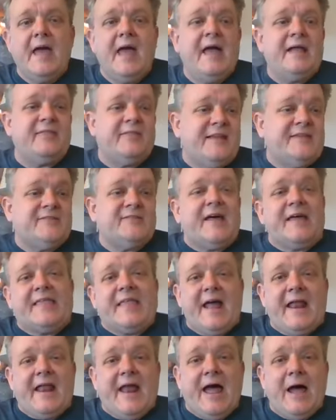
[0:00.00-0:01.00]
And things
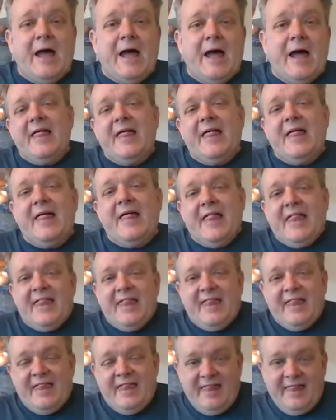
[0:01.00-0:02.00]
like that happen.
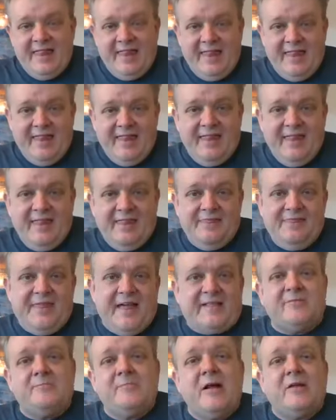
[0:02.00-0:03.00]

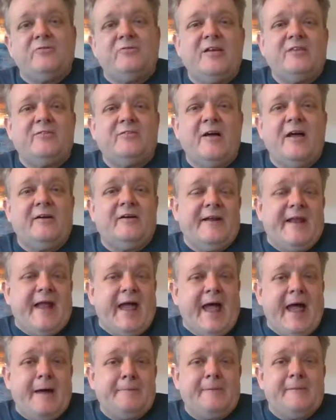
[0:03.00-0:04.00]
That's much less likely
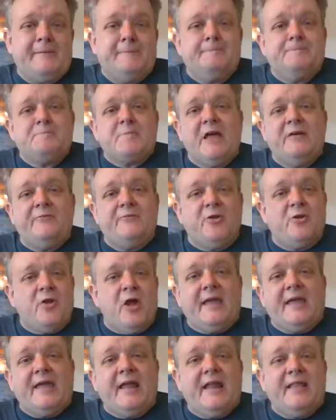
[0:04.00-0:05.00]
to happen if you're
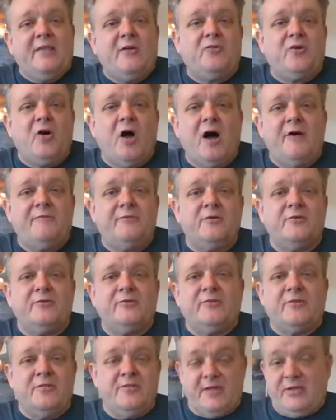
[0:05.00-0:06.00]
not getting those
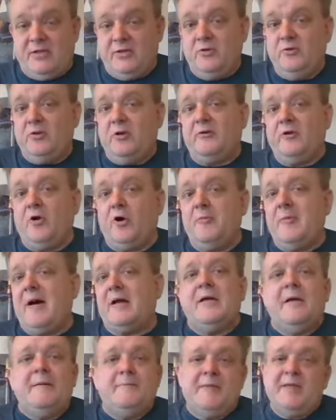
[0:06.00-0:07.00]
offers that you don't know
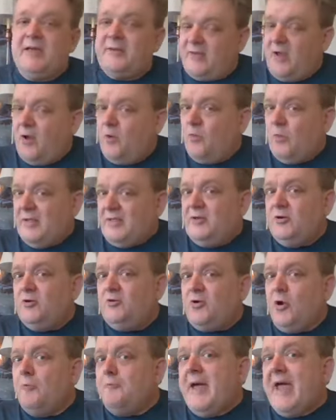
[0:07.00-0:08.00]
about. Because when
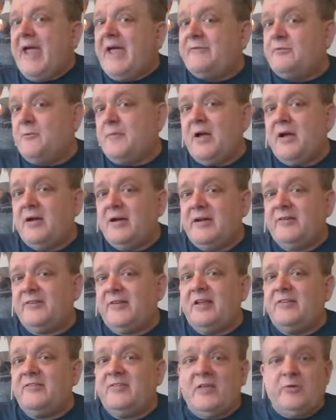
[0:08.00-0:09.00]
you know Bank of America
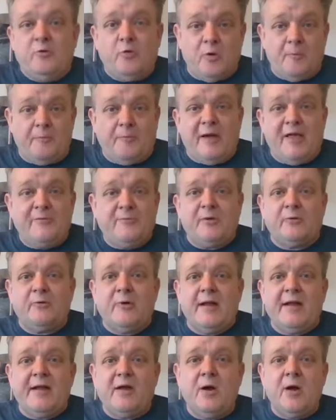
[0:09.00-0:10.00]
is going to send you a replacement
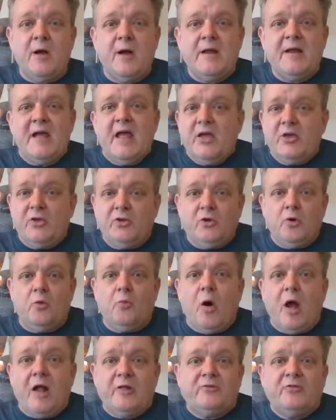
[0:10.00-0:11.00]
credit card,
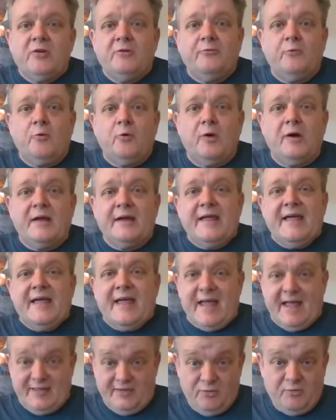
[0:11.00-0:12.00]
you're watching for it,
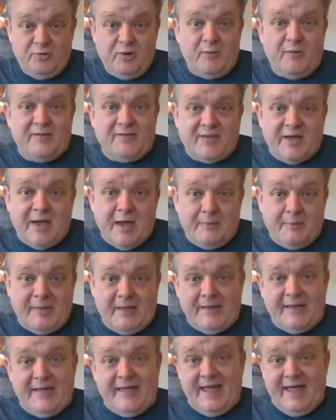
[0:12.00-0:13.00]
and you know it's
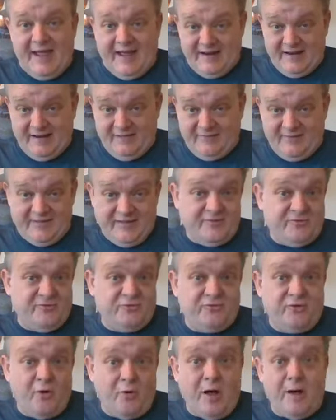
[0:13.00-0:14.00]
coming, and if it
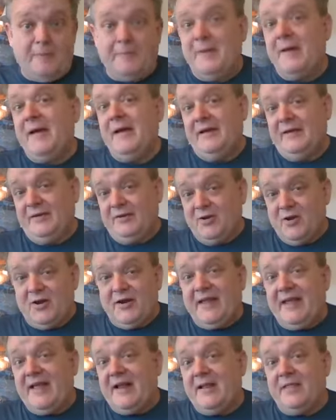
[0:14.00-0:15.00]
doesn't show up, you're
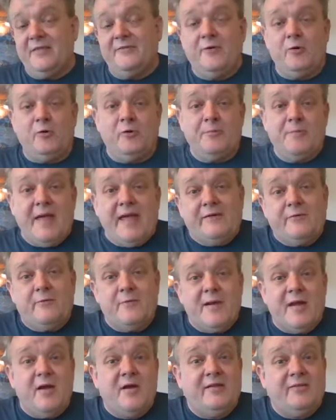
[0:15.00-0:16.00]
going to get on the phone with Bank of
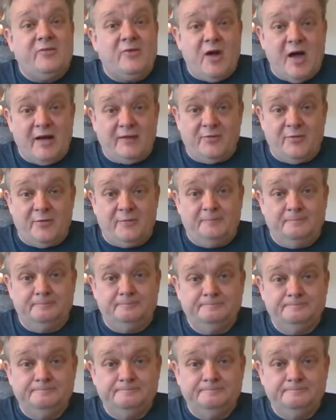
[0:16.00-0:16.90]
America and talk to them.